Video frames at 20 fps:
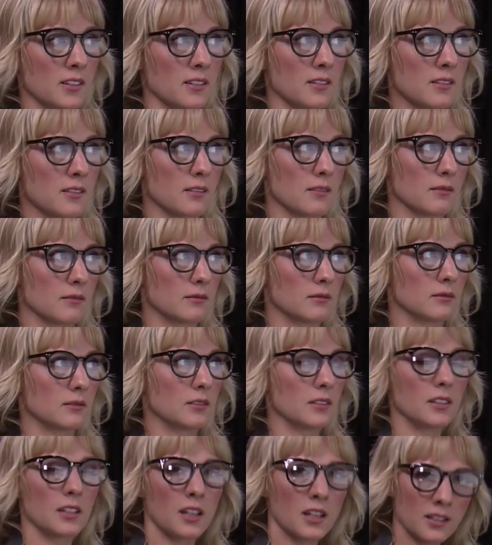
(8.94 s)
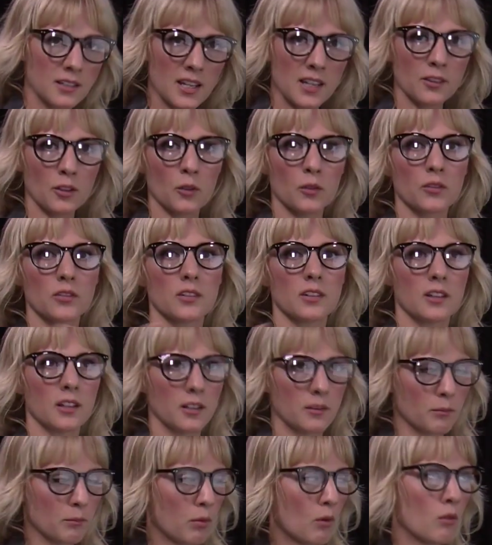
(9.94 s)
is you can take those
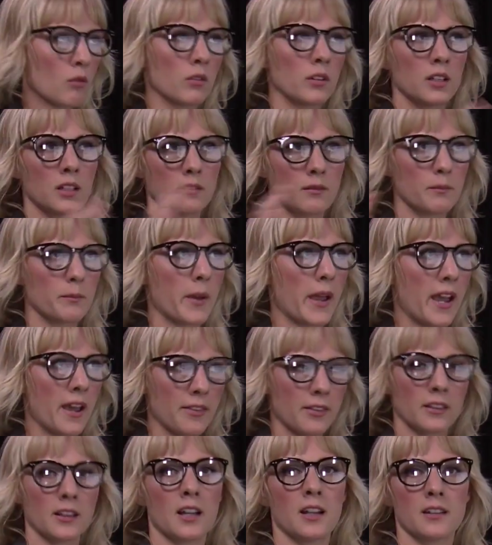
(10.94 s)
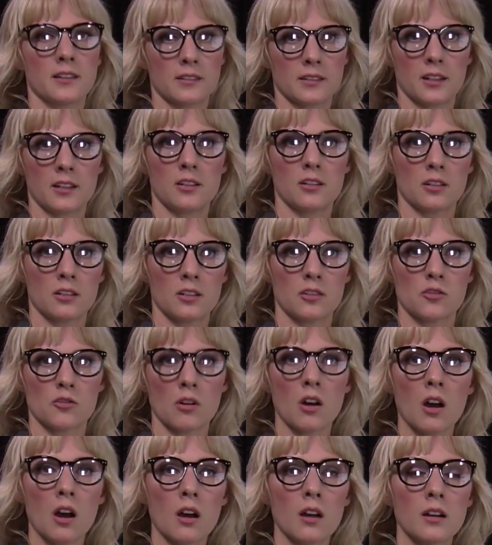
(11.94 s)
the boring path lines that you're going to
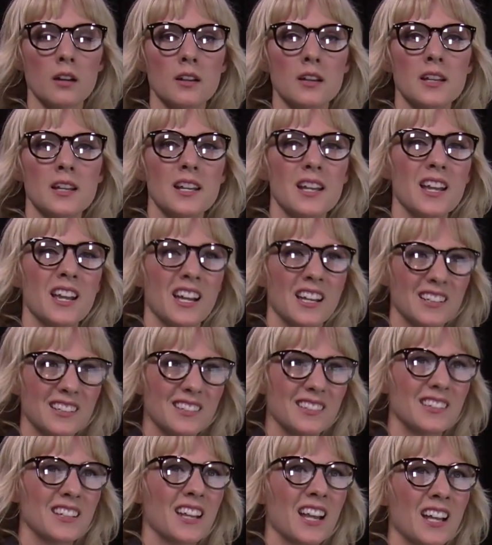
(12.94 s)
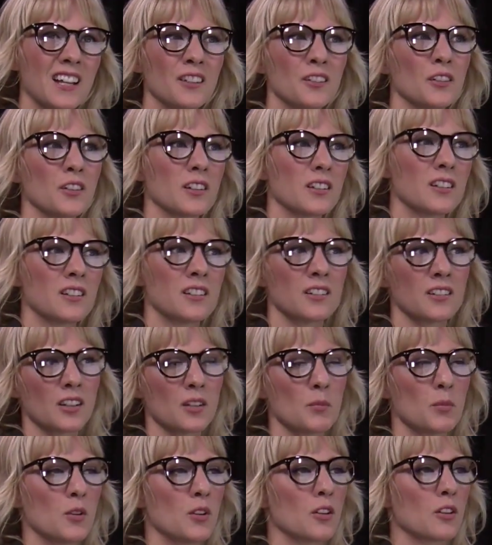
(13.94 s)
draw and they kind of look, you know,
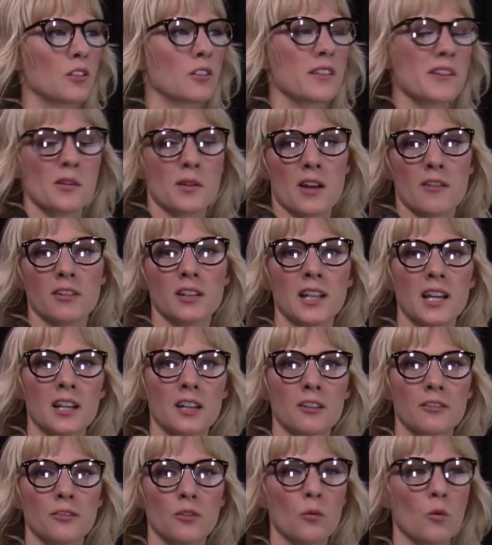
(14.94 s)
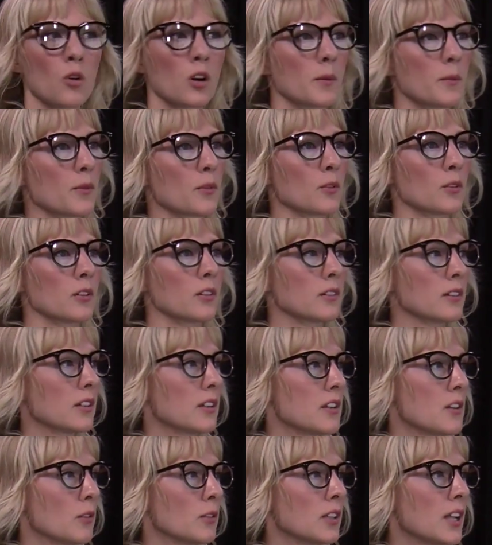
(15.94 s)
computer, they don't have a lot of warmth or,
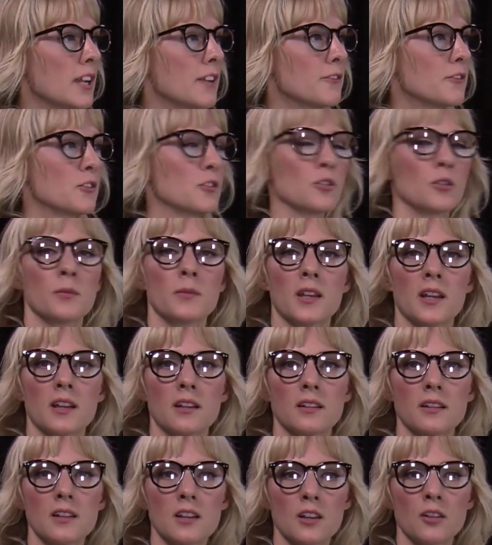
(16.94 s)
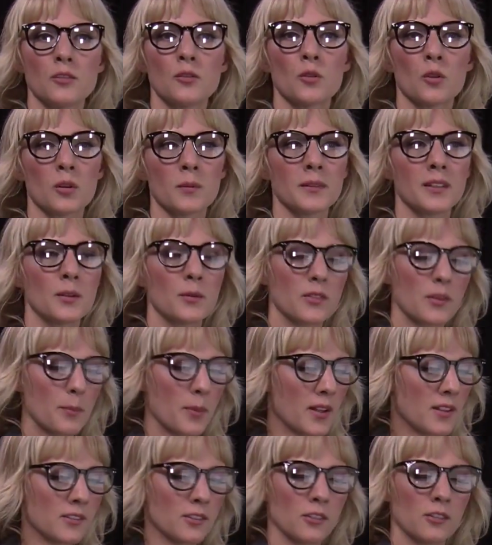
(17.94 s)
you know, life to them that normally with a
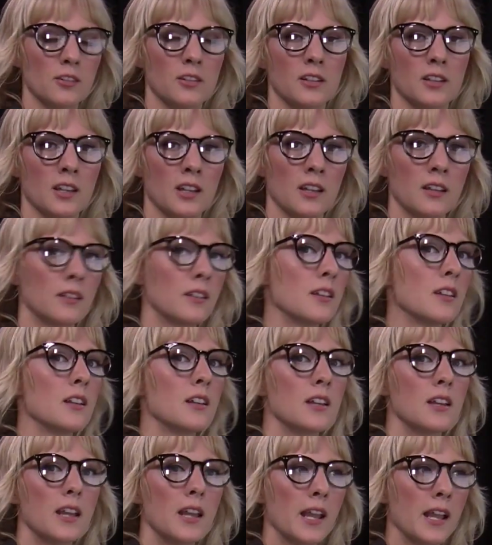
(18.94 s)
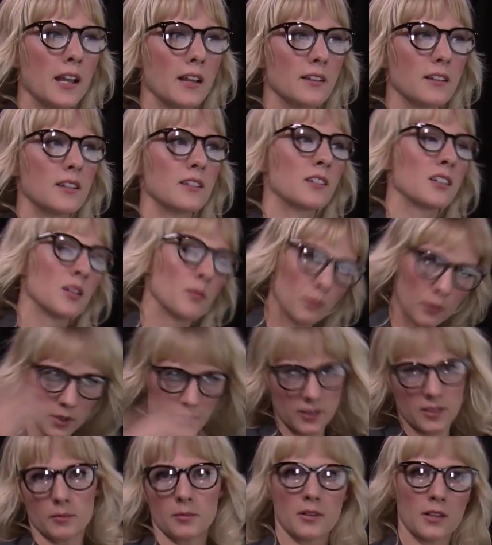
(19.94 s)
pencil you get and it's going to
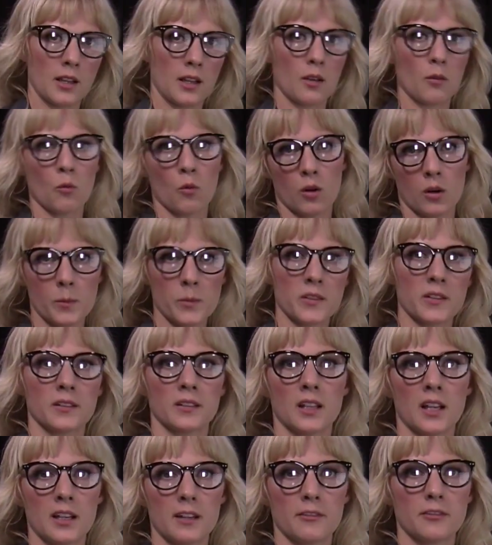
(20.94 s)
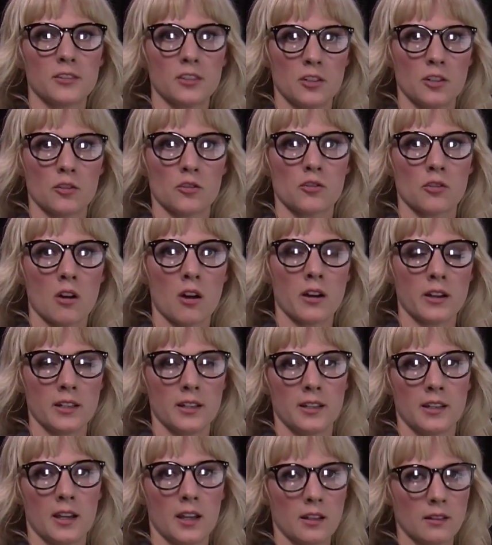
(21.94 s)
bring some of that warmth and life to your
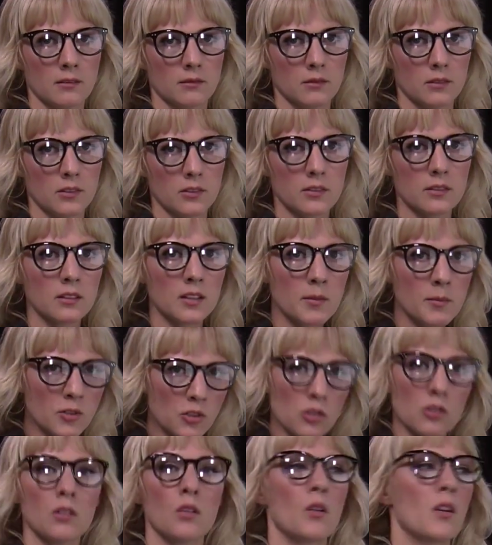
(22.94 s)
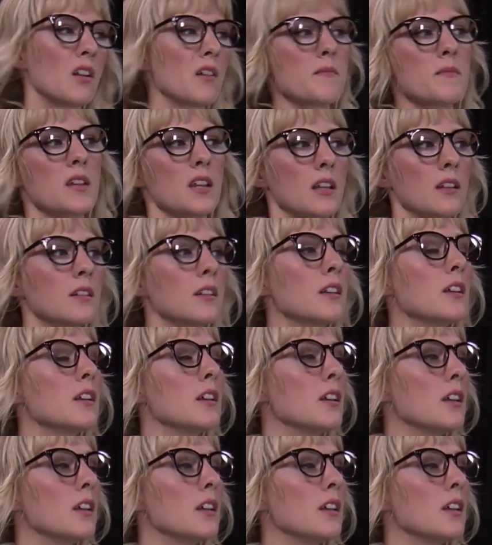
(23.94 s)
drawing again. So let me show you what I mean.